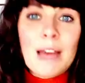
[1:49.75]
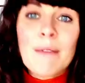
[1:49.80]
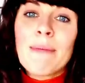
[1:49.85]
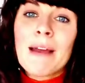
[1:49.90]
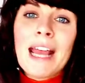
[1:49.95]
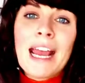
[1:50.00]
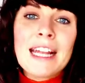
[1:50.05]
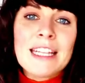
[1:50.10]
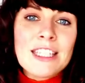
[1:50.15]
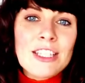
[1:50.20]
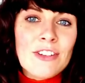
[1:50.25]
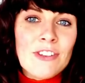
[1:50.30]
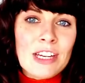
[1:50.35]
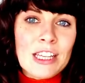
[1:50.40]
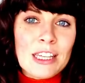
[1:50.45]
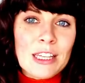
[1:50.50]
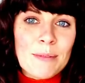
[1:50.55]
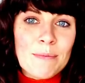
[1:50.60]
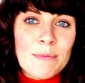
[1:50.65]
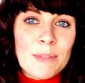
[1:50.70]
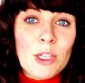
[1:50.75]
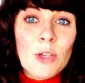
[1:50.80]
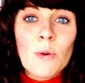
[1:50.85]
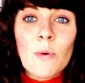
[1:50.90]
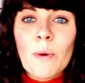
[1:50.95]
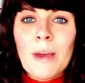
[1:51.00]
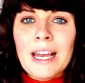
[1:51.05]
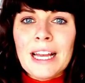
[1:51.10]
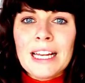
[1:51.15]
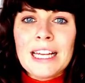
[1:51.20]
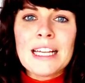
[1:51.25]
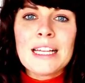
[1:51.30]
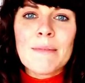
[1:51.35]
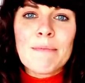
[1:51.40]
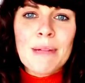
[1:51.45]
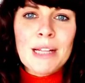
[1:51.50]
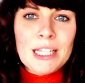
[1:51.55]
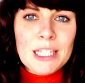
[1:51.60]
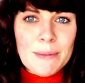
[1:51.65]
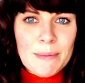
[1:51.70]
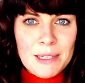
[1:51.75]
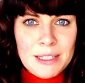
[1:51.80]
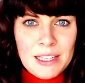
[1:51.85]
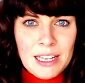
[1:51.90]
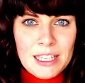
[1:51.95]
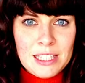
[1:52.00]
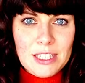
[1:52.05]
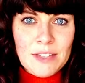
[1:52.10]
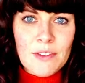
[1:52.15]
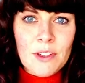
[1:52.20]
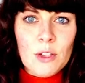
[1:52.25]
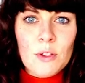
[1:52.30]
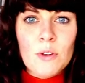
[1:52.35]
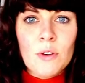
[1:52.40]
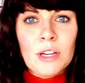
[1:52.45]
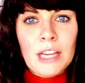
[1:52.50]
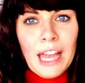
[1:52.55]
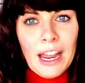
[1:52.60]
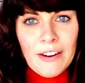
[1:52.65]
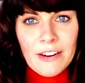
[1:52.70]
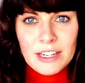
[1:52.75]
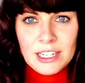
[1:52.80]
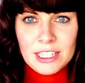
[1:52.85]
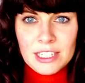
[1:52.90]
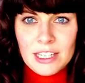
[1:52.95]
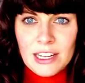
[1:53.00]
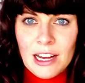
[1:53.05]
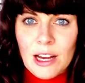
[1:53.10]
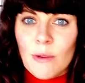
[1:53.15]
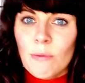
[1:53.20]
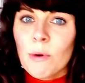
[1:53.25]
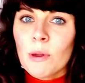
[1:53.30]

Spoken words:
and by answering them, you quickly build up a sense of who your characters are,